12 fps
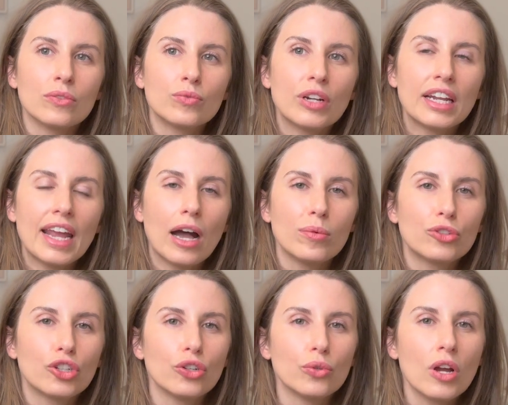really help
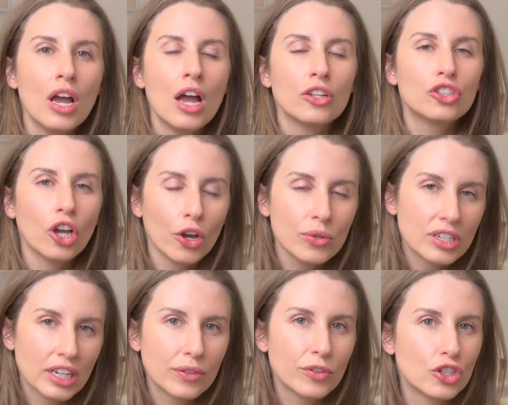to
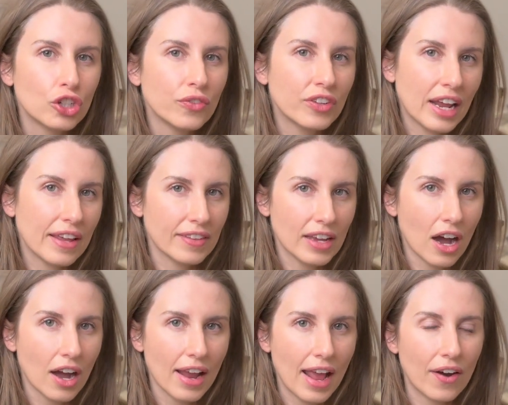totally rejuvenate the
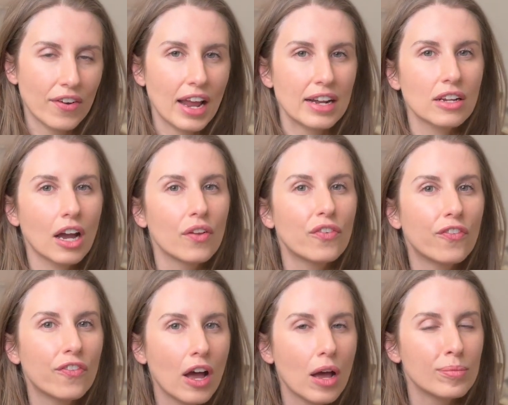eye area and kind of
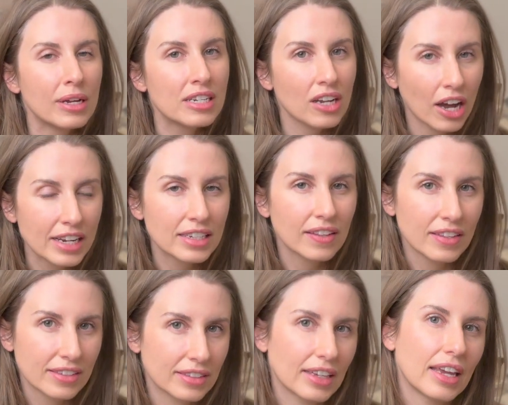firm and tighten the
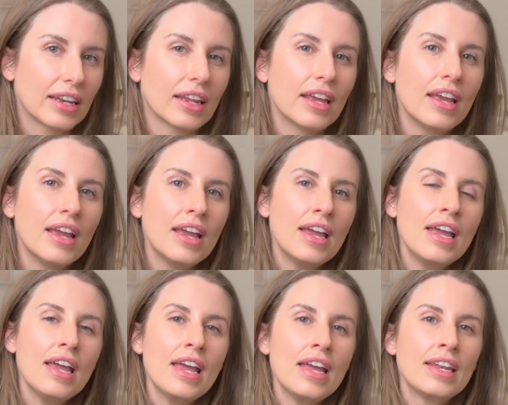skin.
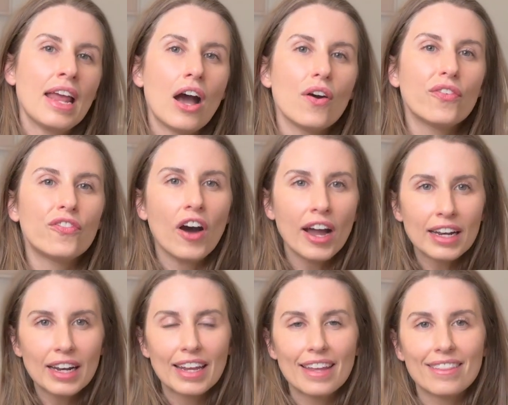Now,
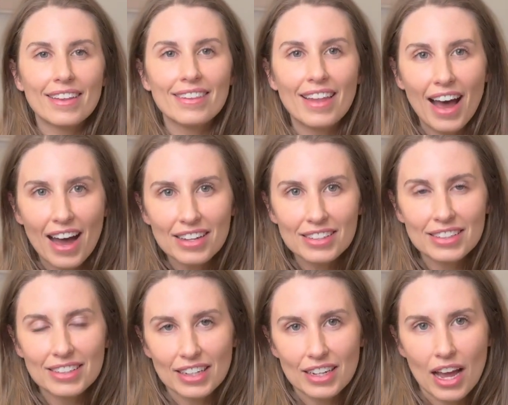finally, the
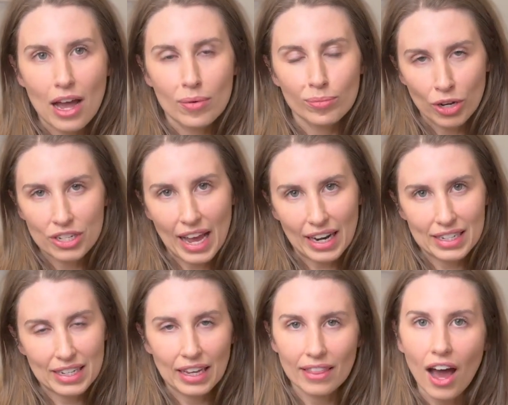last
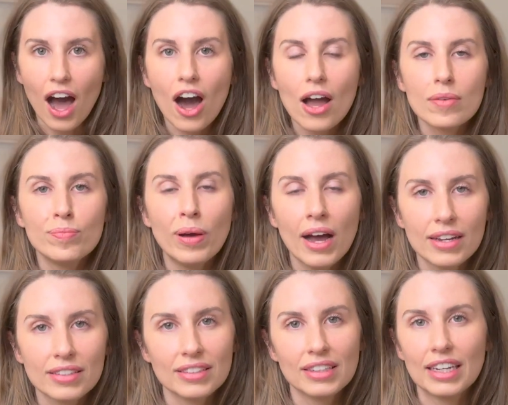modality that I
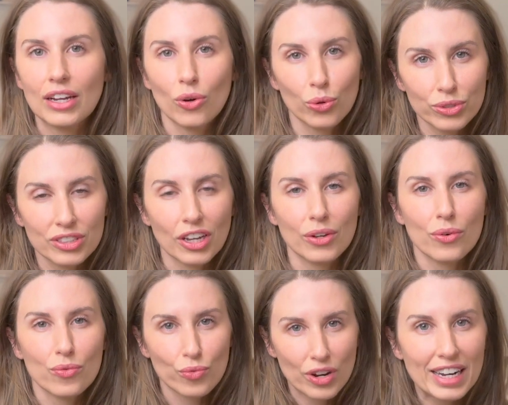personally also
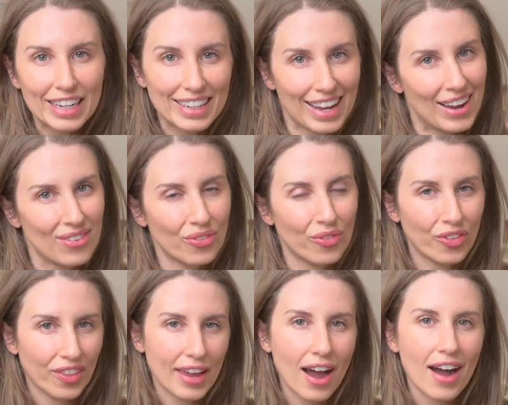really love for
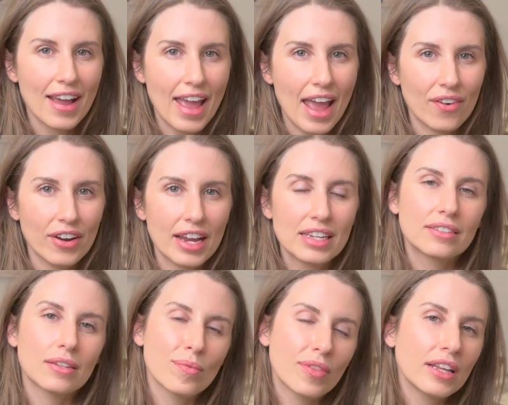the eye area is
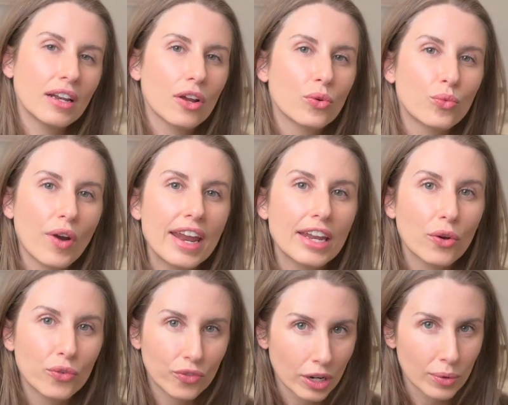something like
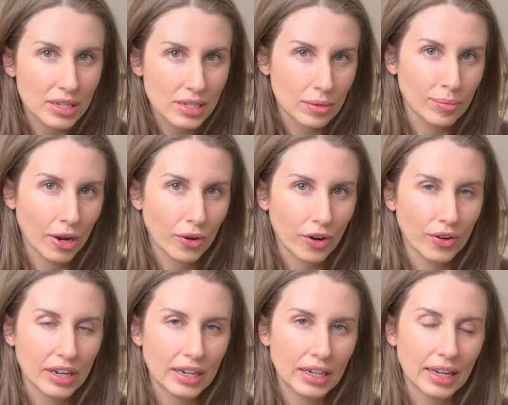radiofrequency
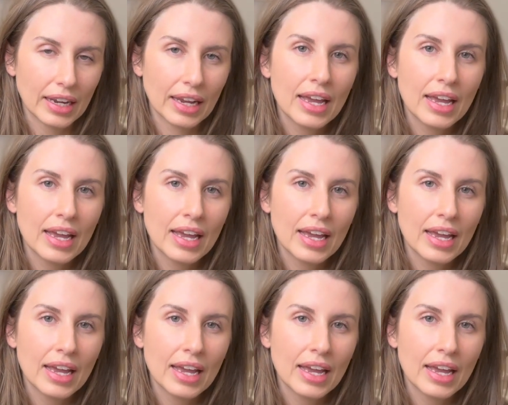microneedling.